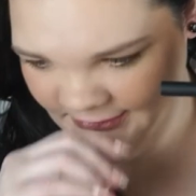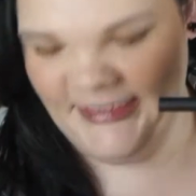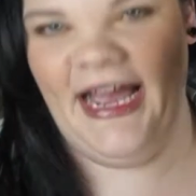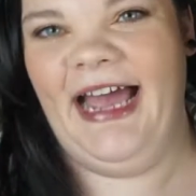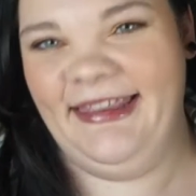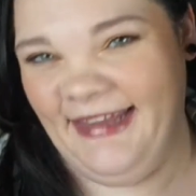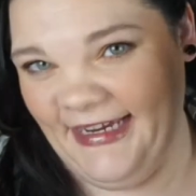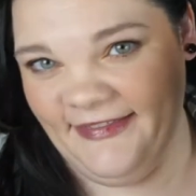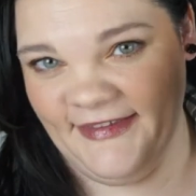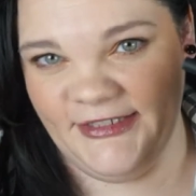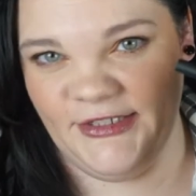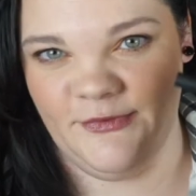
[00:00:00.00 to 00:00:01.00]
liked
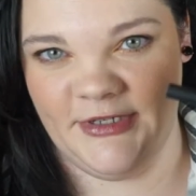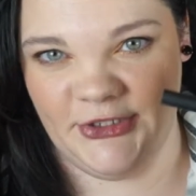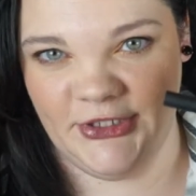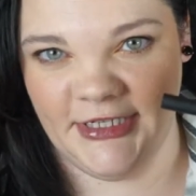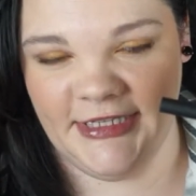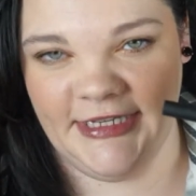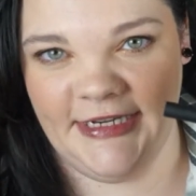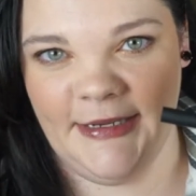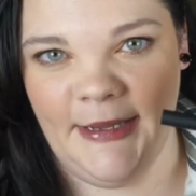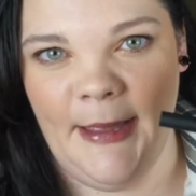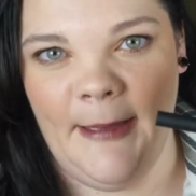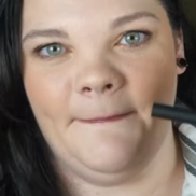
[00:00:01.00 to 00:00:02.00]
this originally,
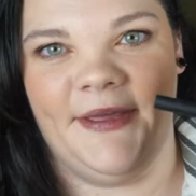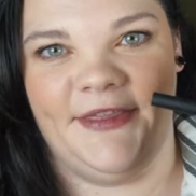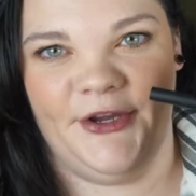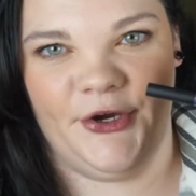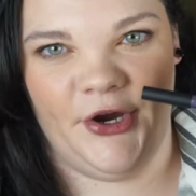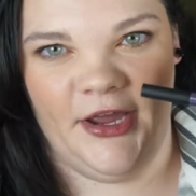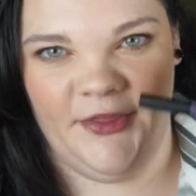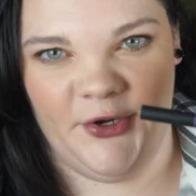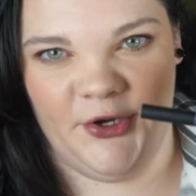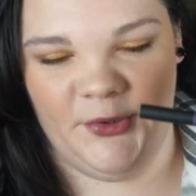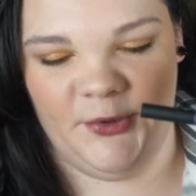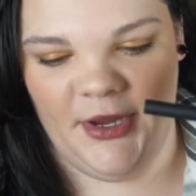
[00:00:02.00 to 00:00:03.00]
but there are
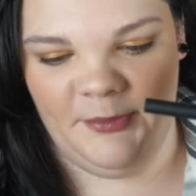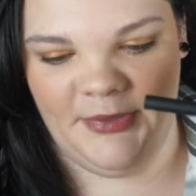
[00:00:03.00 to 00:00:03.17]
other